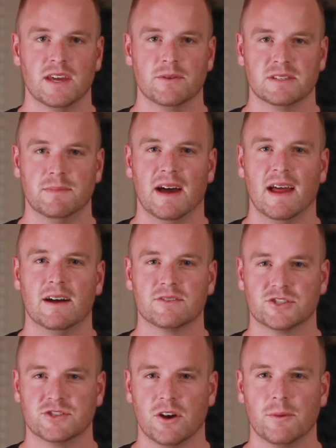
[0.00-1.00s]
it was about how
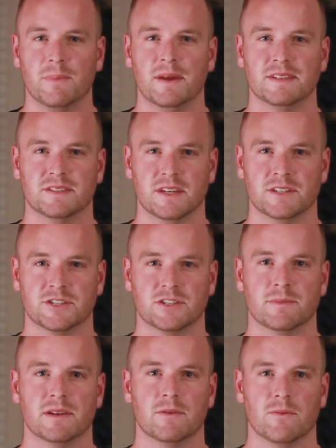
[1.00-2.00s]
sharp his
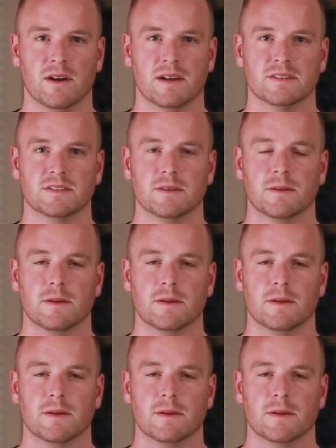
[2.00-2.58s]
instrument was.